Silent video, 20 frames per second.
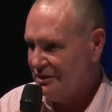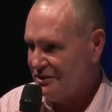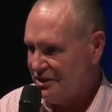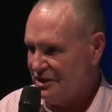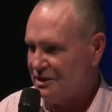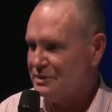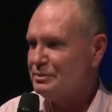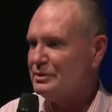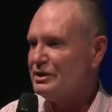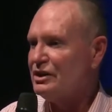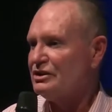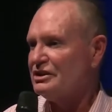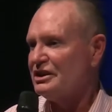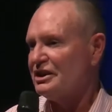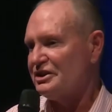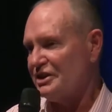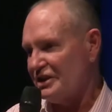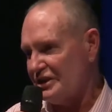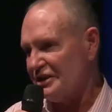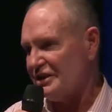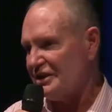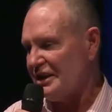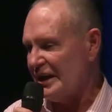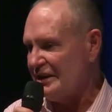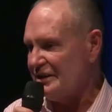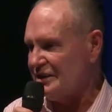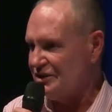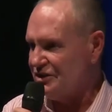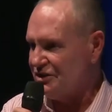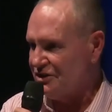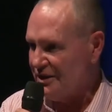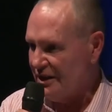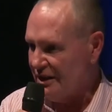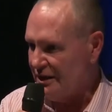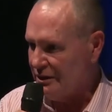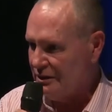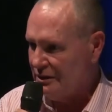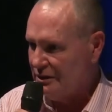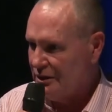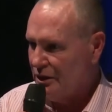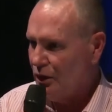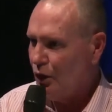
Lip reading: just because I did a dentist chair.